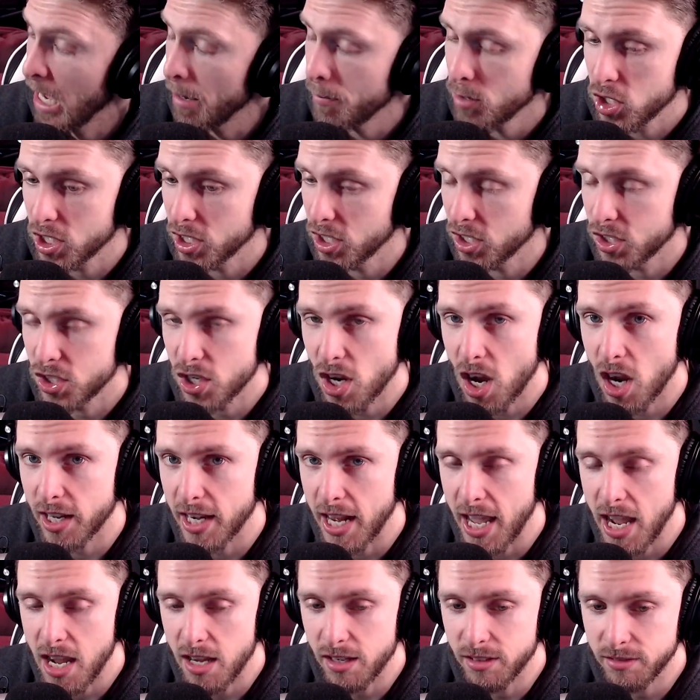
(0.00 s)
going to
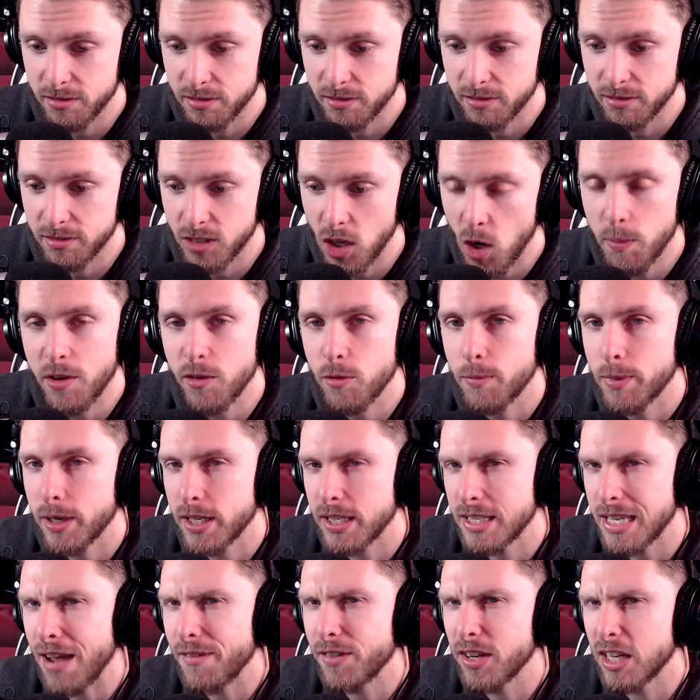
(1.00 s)
talk it out. Hope
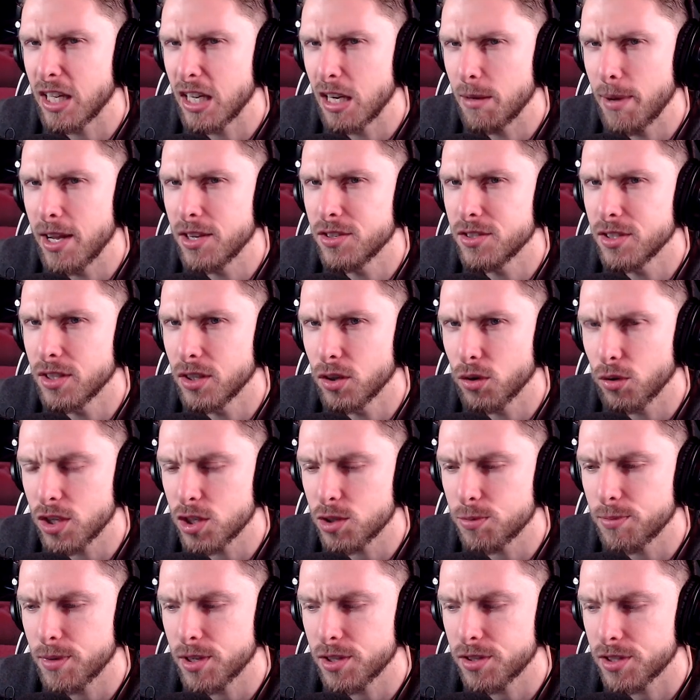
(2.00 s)
everybody's having an amazing
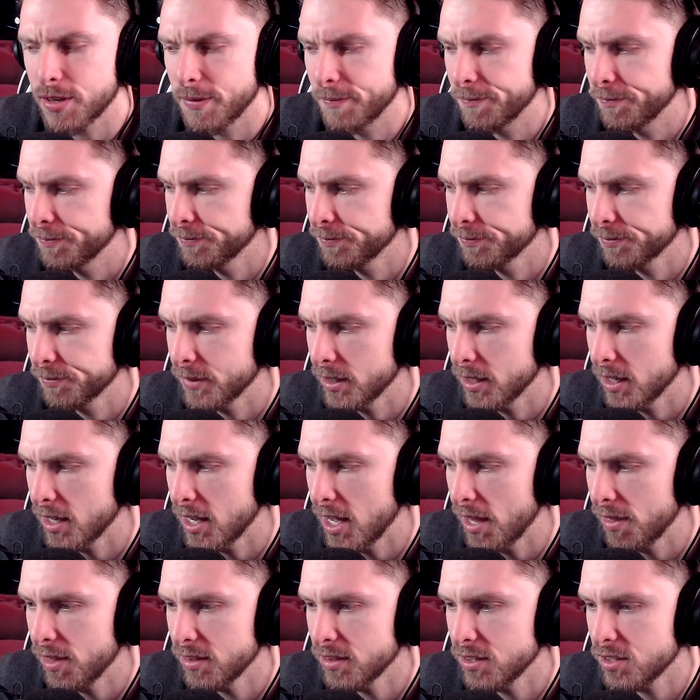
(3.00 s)
Christmas.
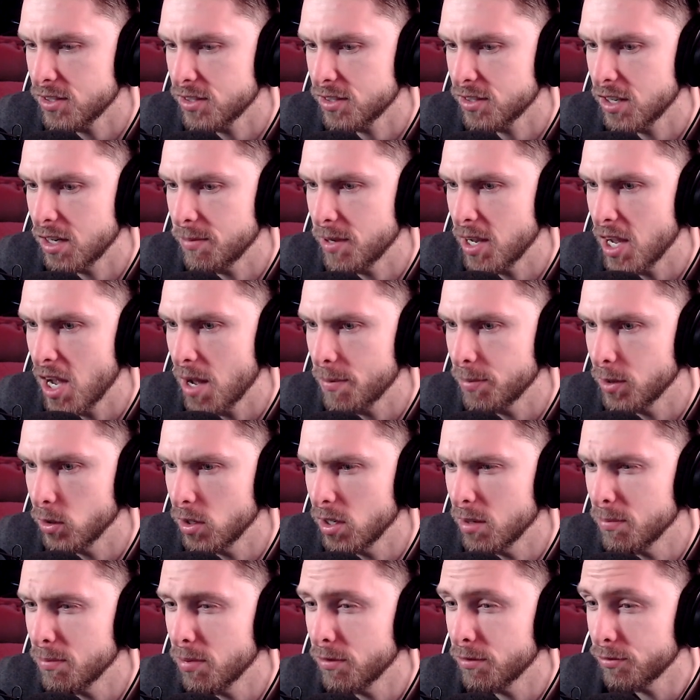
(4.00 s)
I think this is going to be
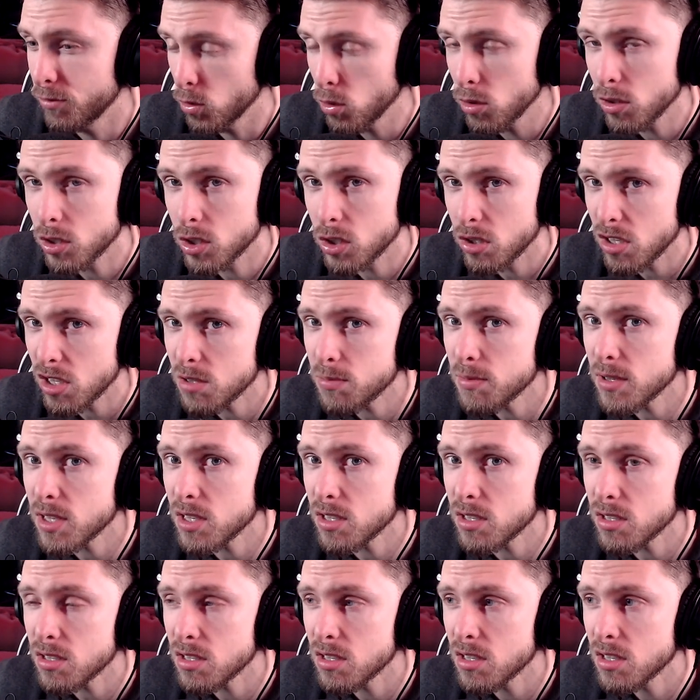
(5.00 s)
uploaded before
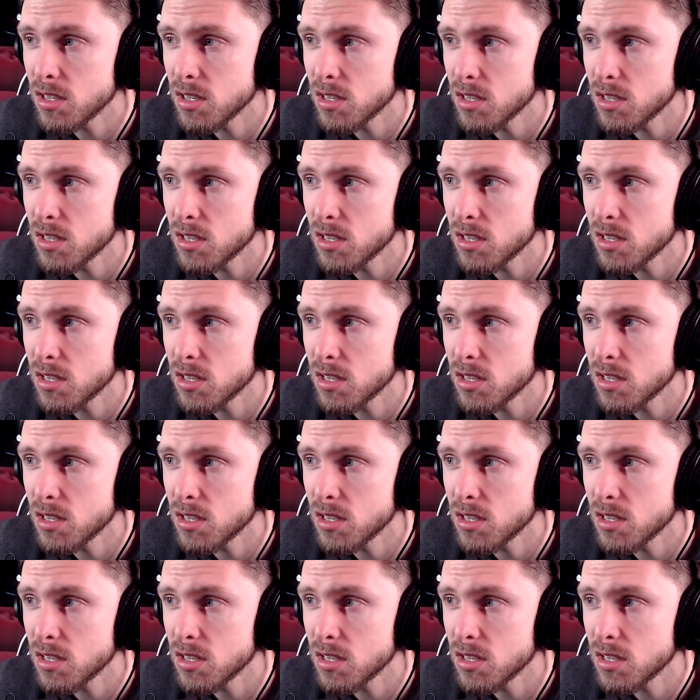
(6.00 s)
Christmas.